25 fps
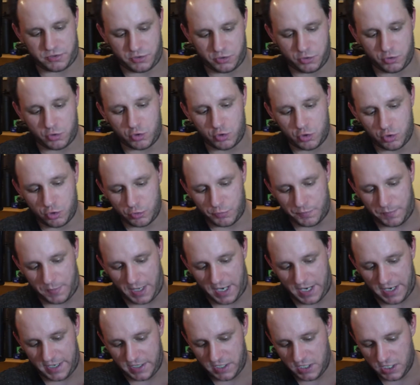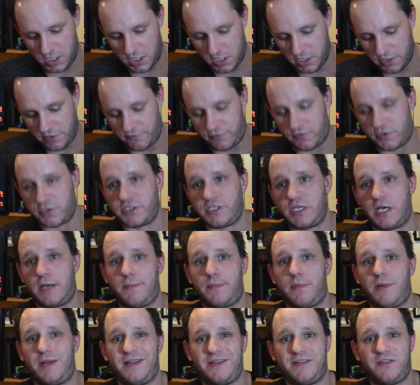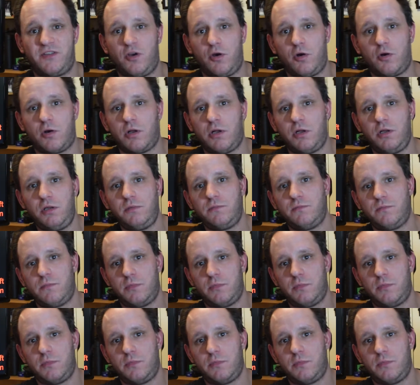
You could buy, for example, a dongle,